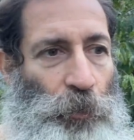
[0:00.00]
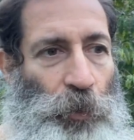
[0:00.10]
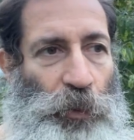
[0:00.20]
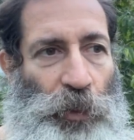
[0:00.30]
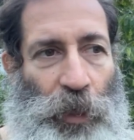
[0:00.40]

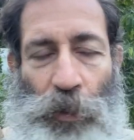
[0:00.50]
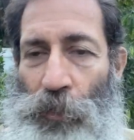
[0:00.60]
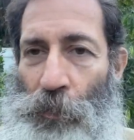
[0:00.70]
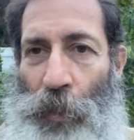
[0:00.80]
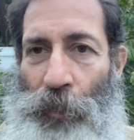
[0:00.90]
which I don't
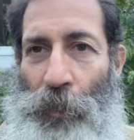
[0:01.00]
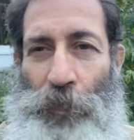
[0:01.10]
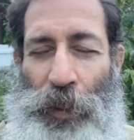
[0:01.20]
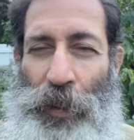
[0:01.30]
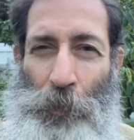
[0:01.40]
remember them
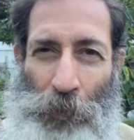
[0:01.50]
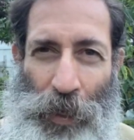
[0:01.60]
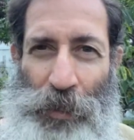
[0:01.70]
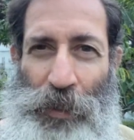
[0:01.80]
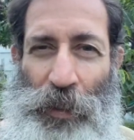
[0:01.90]
being
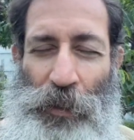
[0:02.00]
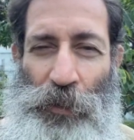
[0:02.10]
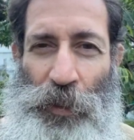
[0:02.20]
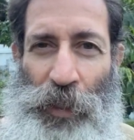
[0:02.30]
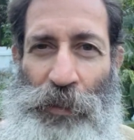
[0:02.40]
amazing in their
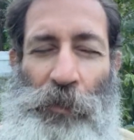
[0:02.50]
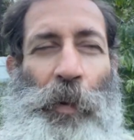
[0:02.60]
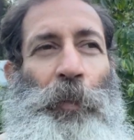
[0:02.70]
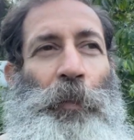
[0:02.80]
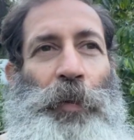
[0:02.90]
taste, I
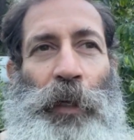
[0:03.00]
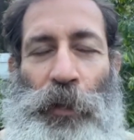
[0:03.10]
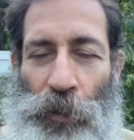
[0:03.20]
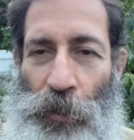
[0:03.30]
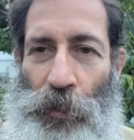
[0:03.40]
remember them being
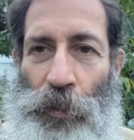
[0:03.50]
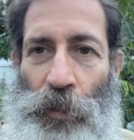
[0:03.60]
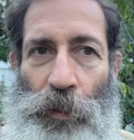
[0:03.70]
good,